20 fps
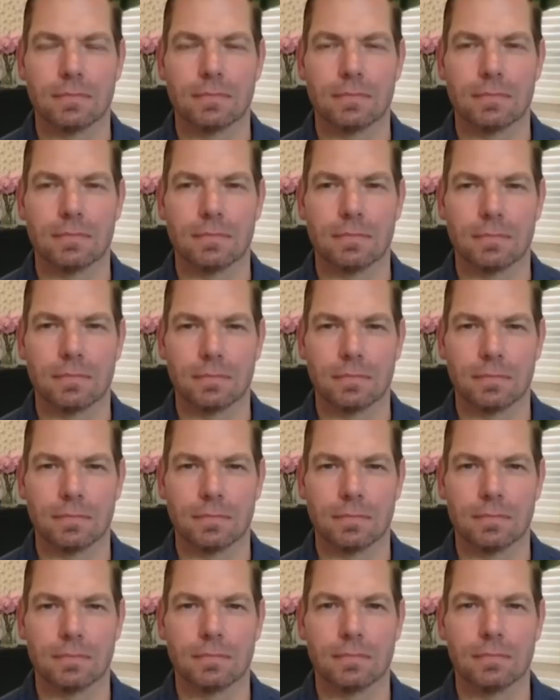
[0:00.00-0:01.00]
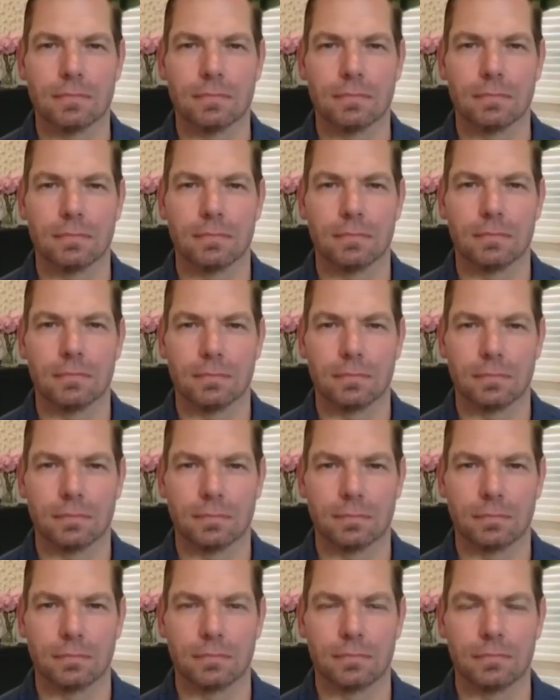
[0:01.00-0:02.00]

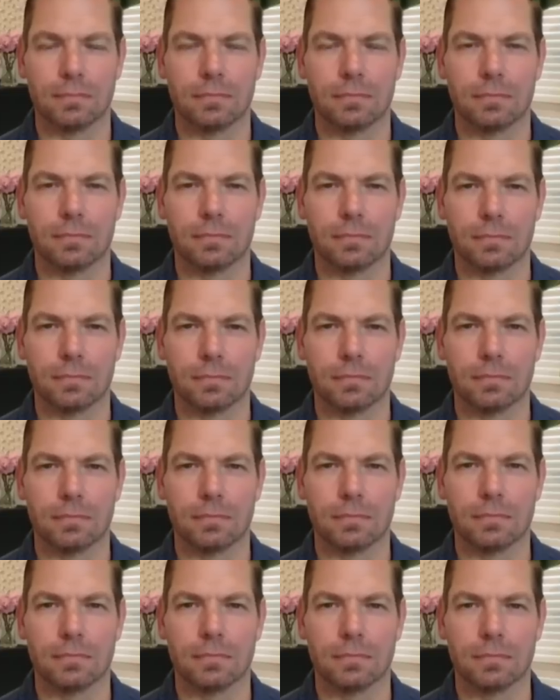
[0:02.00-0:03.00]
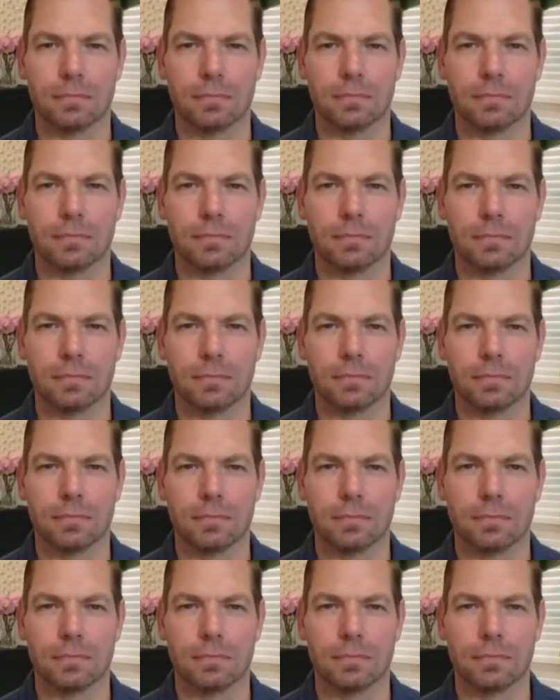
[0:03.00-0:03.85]
The person shown says nothing.